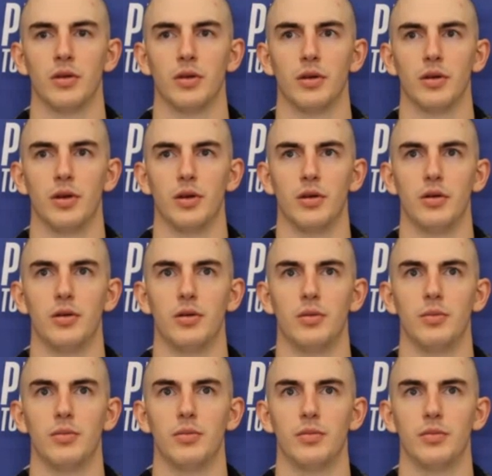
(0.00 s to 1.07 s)
I
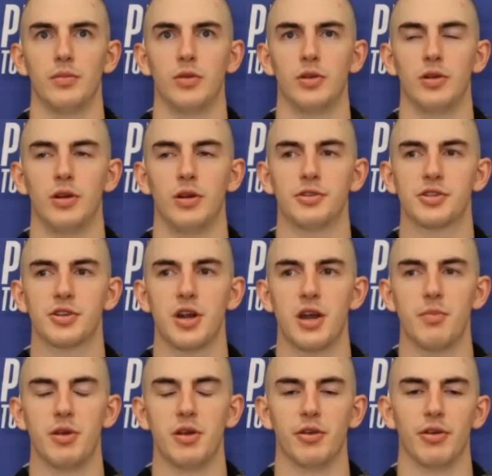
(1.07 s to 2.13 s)
was just trying to
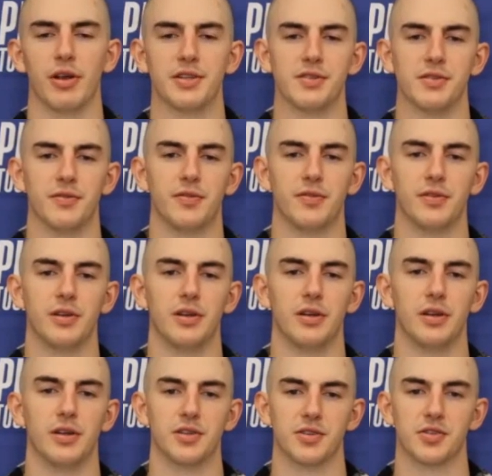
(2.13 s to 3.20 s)
be aggressive
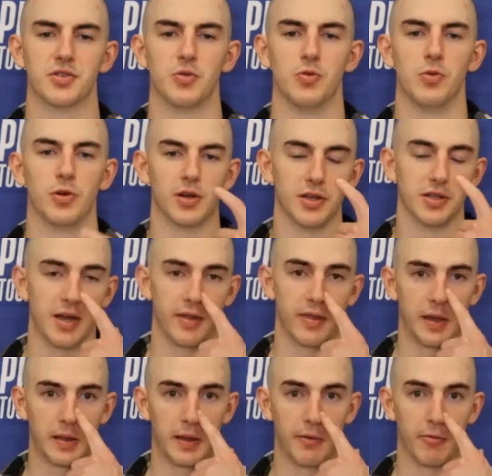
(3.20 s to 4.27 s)
to score because I
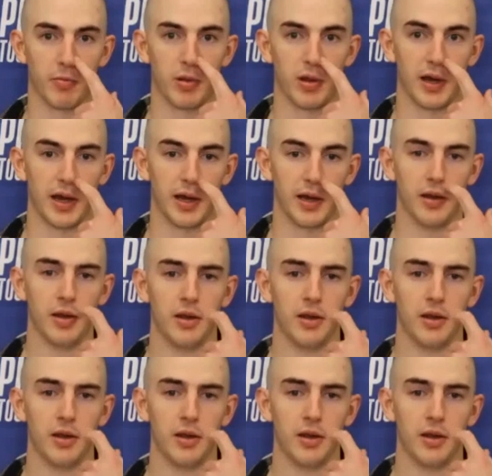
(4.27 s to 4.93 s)
think they were playing,